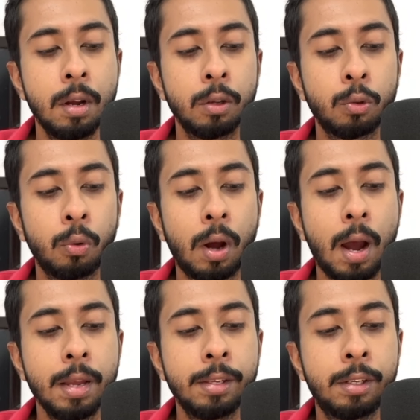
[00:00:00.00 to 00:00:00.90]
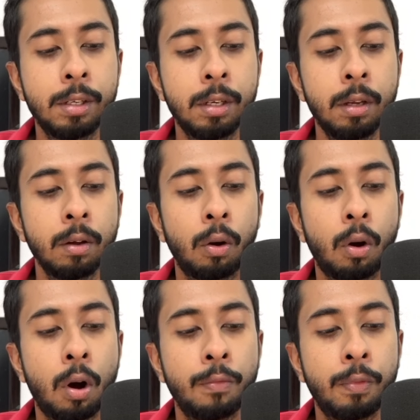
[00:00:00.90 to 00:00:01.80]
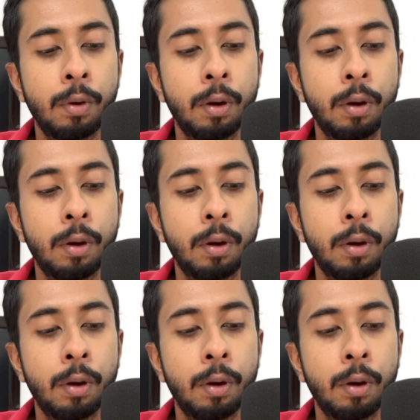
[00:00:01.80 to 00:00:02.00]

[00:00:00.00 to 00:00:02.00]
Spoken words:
So IG of